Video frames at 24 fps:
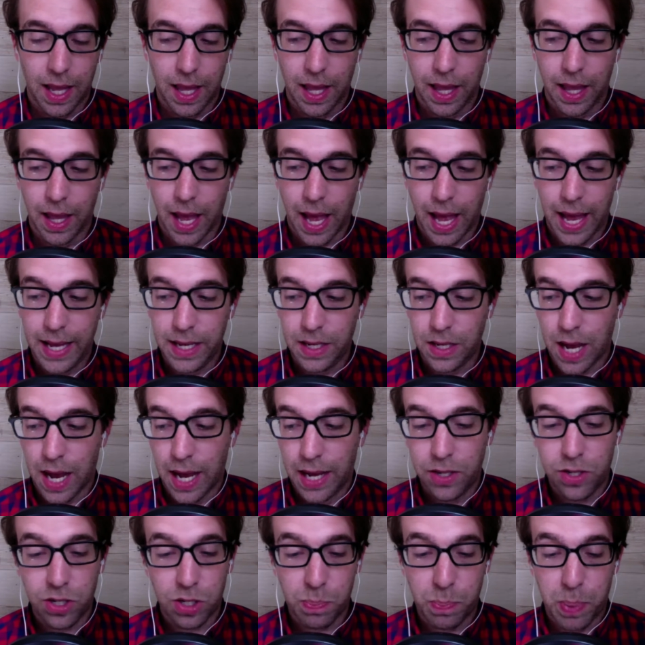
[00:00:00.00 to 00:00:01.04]
I
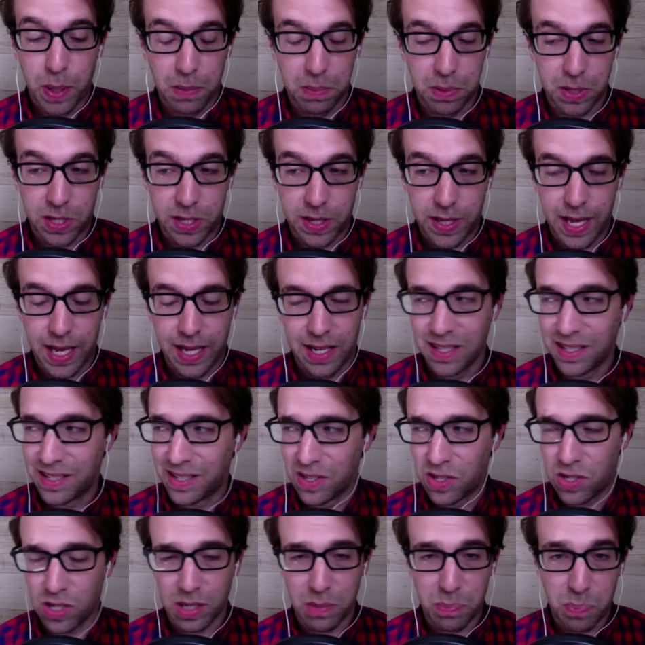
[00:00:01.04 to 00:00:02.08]
just published that
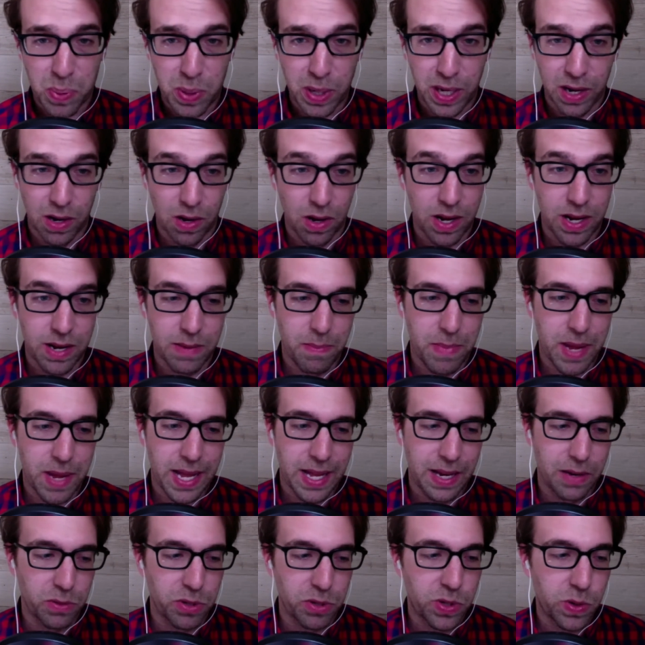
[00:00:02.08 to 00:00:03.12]
essentially print on
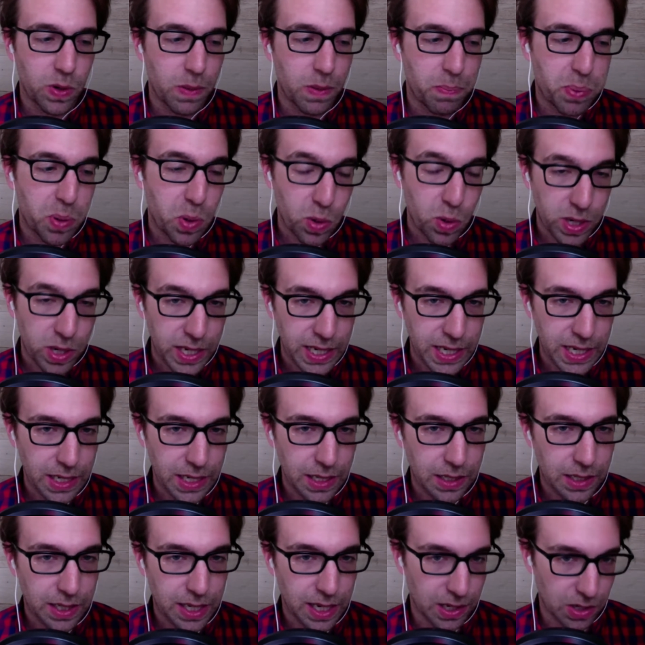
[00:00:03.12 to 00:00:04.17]
demand. It was sort of
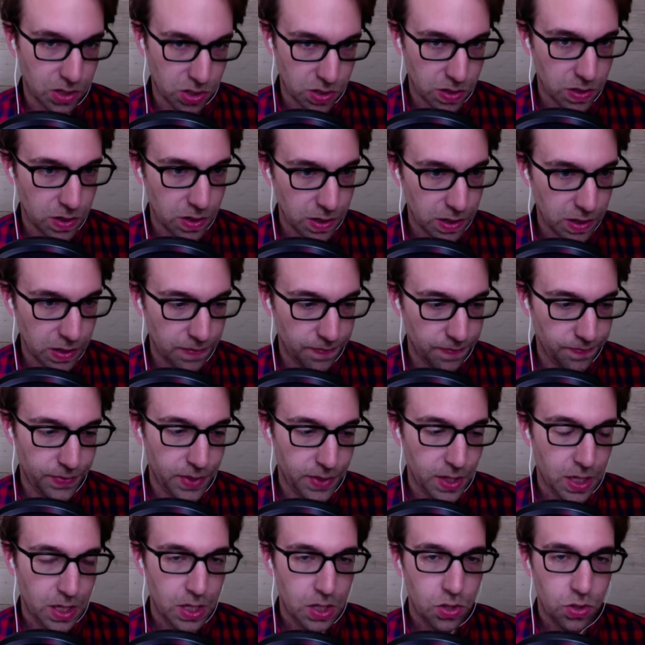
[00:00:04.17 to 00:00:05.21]
pre-Kickstarter.
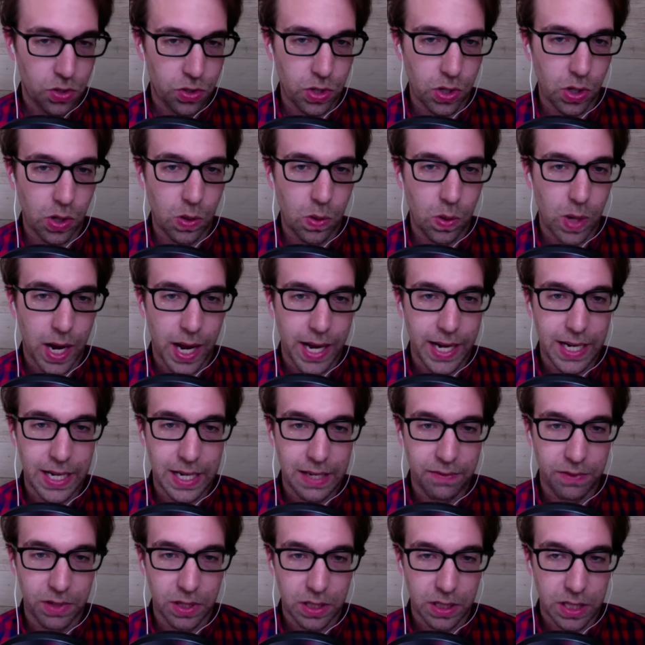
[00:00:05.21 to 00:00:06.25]
So I didn't
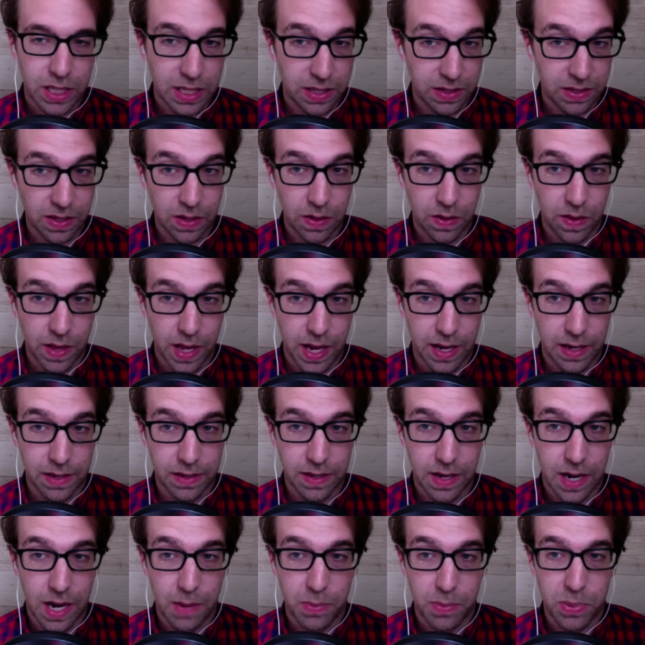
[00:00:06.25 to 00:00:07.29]
even consider that as
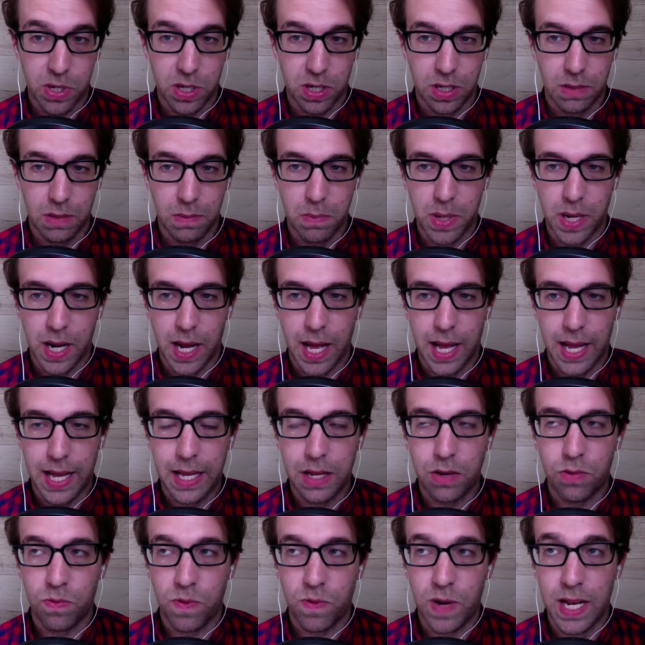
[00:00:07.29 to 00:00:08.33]
an option. But I
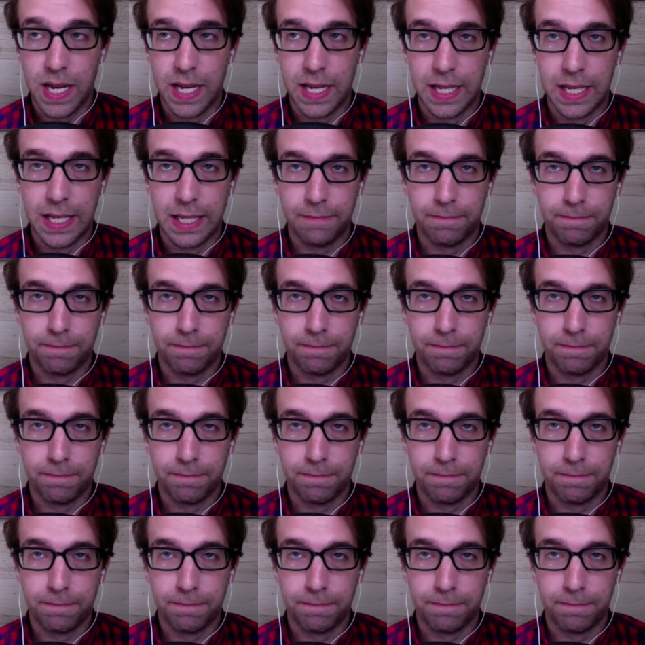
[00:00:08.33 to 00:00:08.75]
had written it